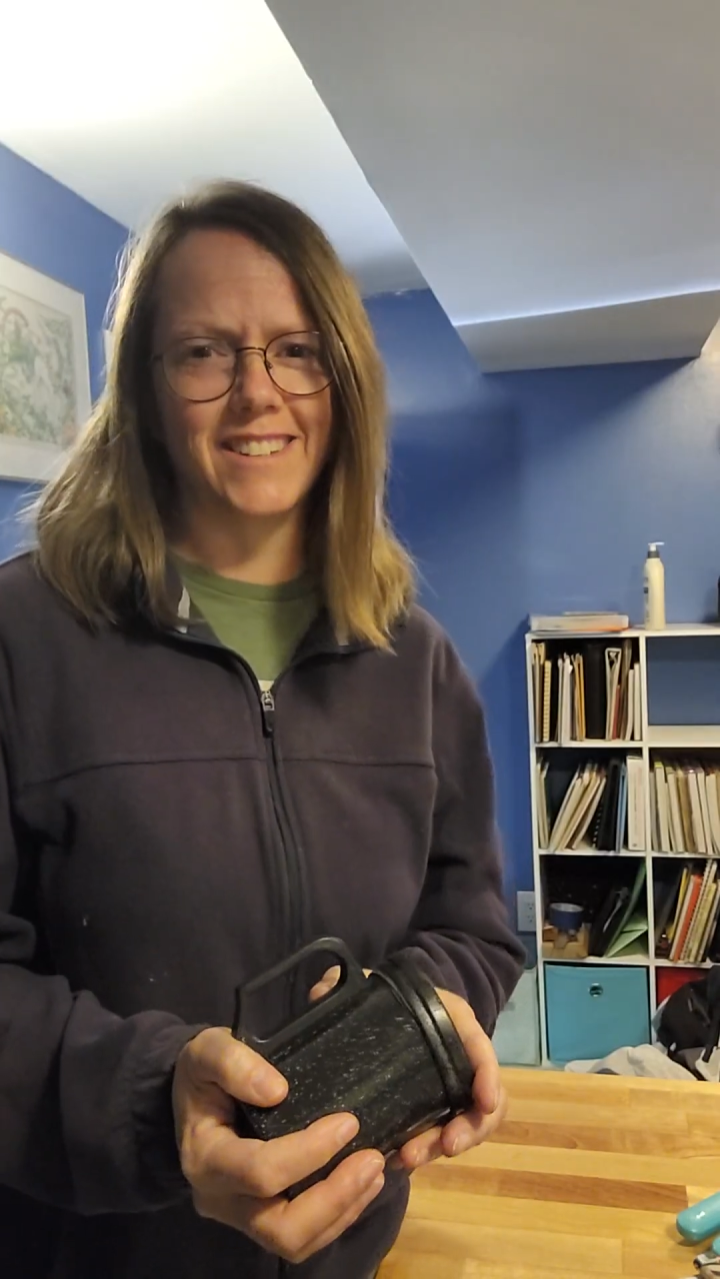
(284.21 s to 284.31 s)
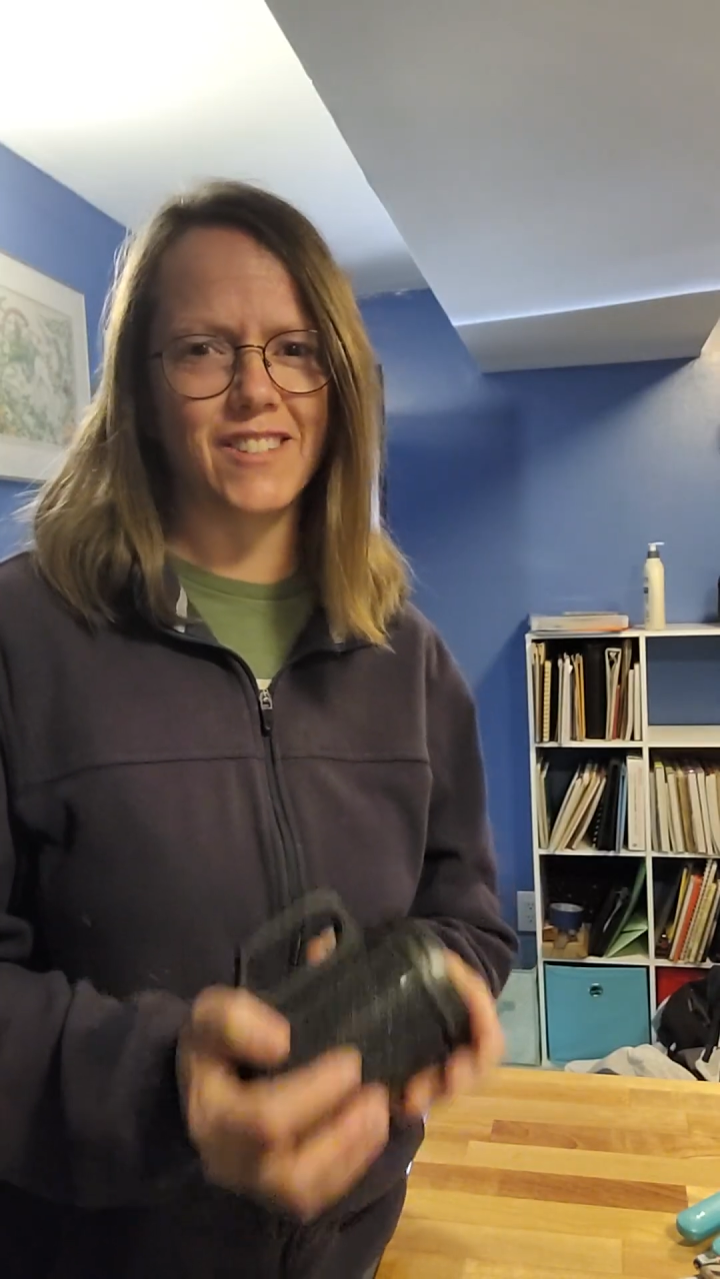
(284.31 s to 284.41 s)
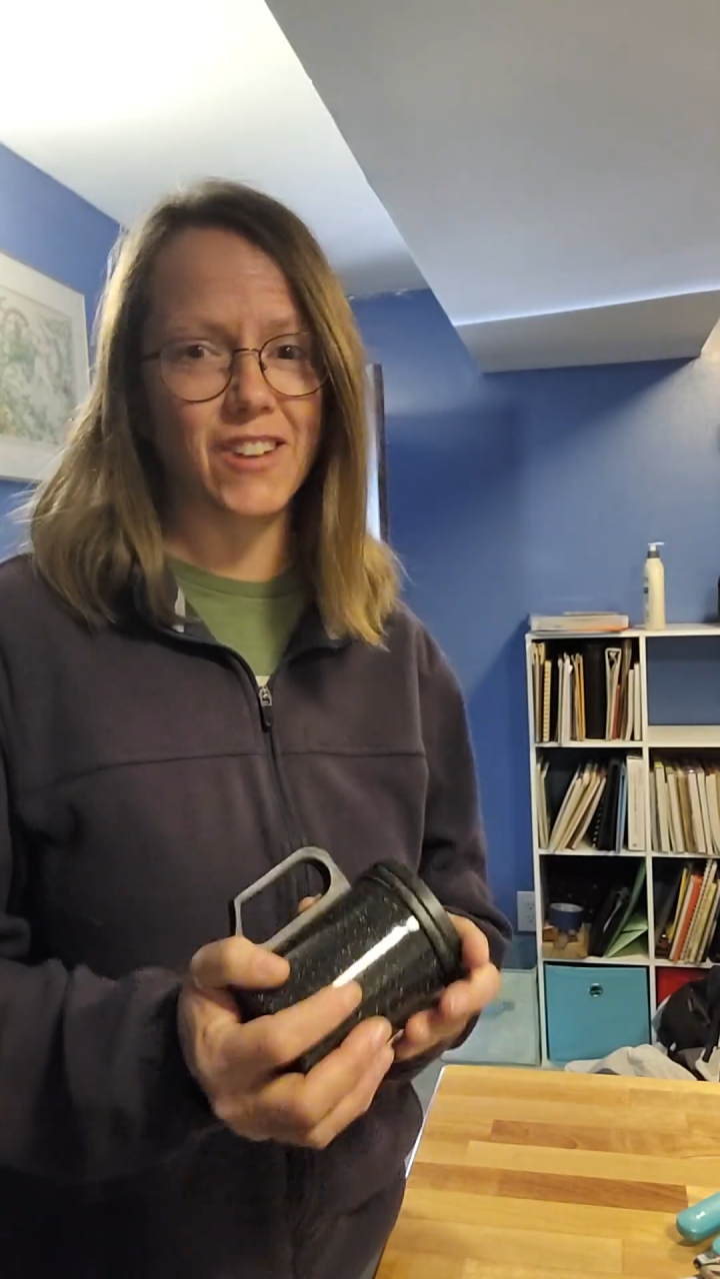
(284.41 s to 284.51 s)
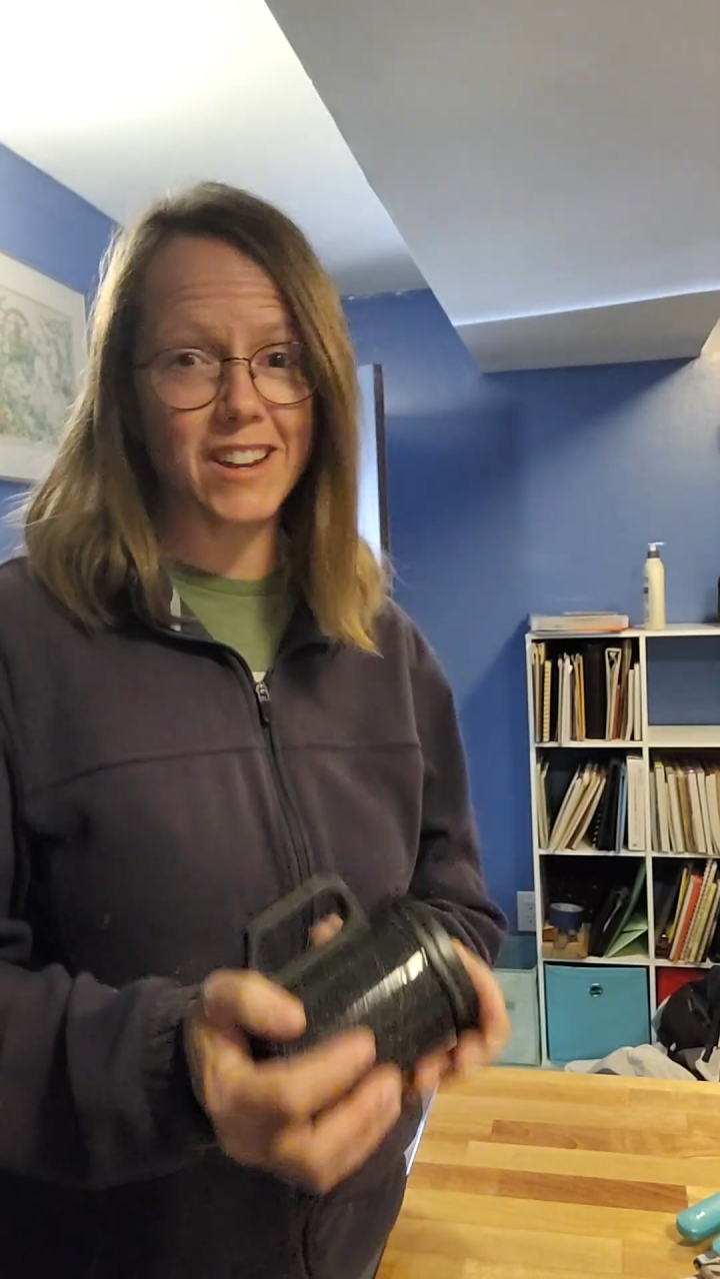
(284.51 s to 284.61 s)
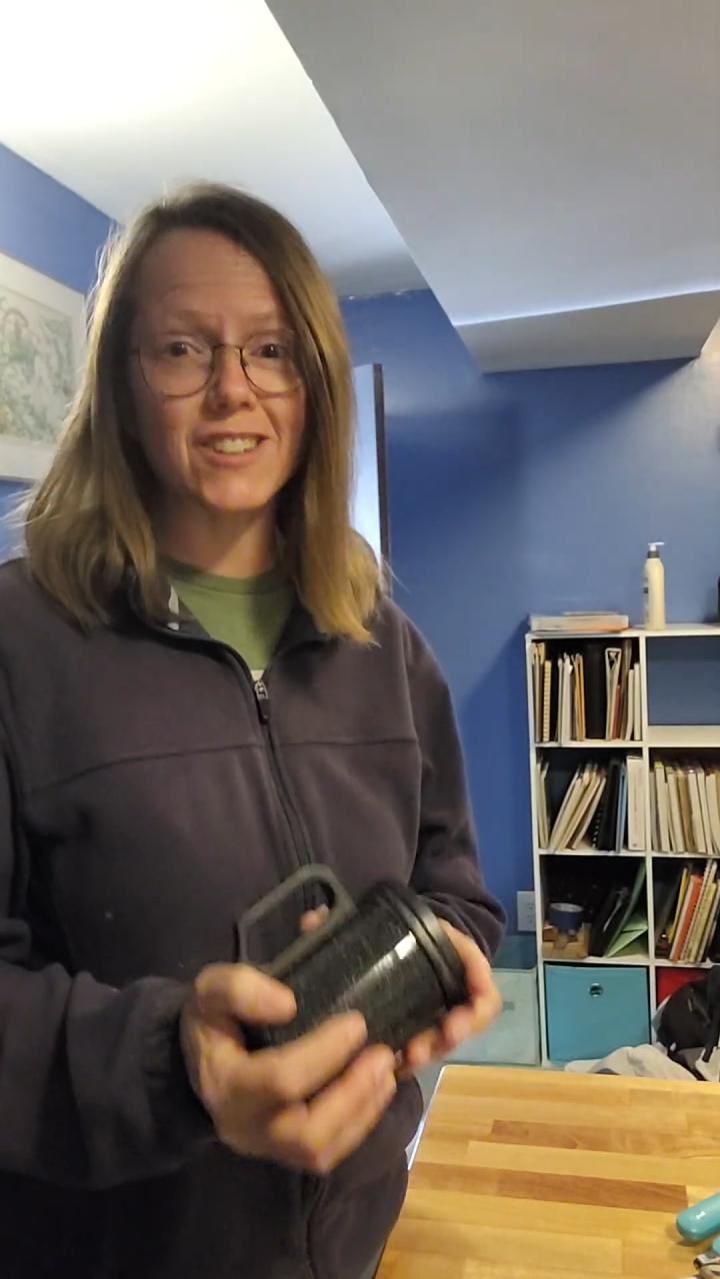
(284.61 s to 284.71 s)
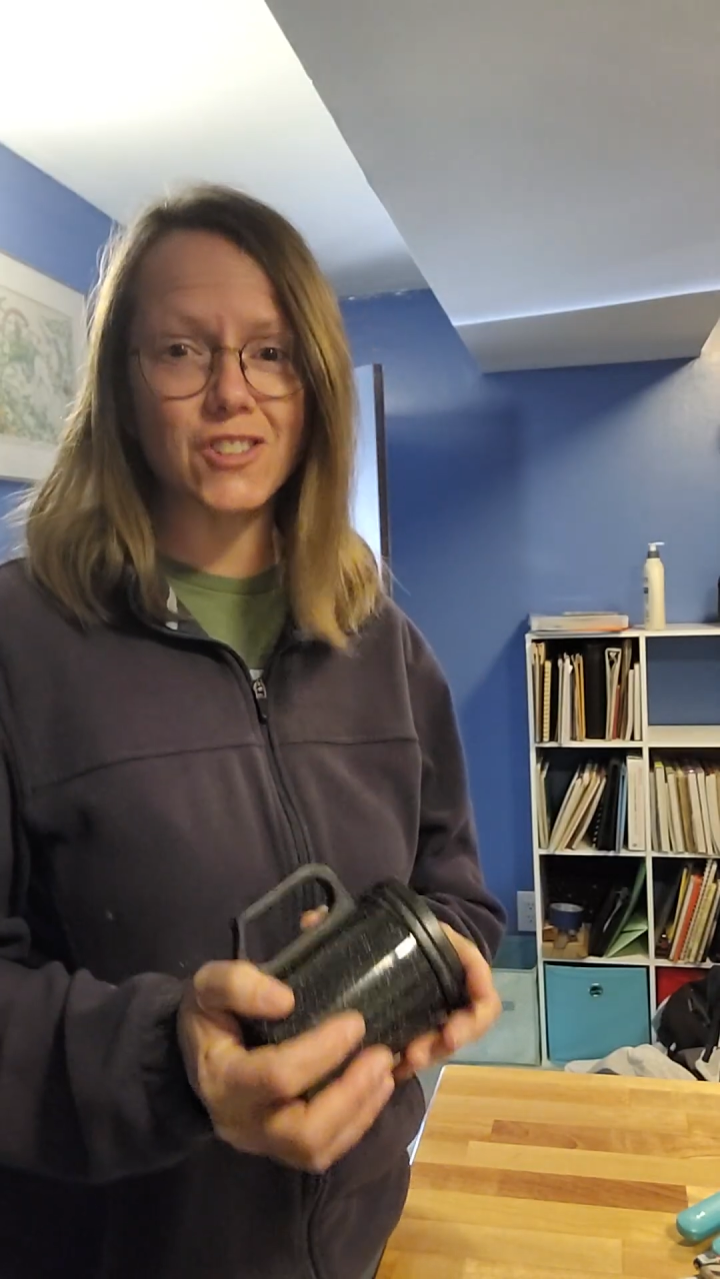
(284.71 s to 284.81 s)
right?